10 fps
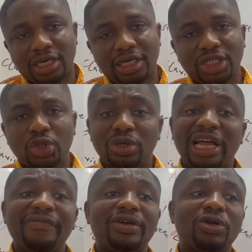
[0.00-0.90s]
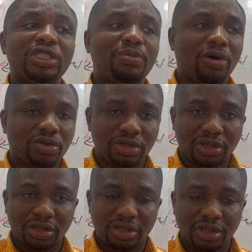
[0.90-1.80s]
a jugular venous pulse
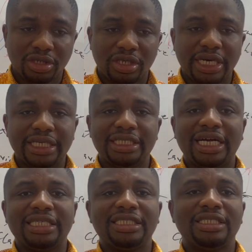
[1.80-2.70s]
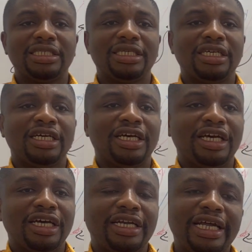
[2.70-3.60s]
is that
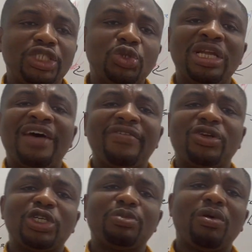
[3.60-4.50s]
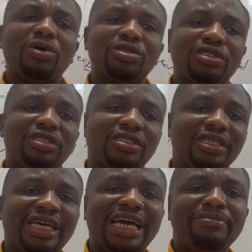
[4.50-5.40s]
the jugular venous pulse
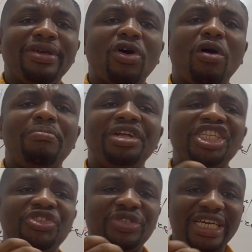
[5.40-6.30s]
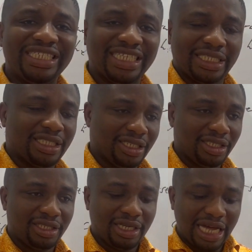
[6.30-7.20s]
can be obliterated
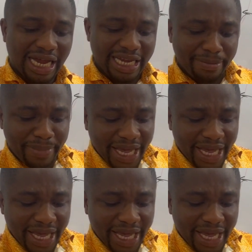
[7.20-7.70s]
at the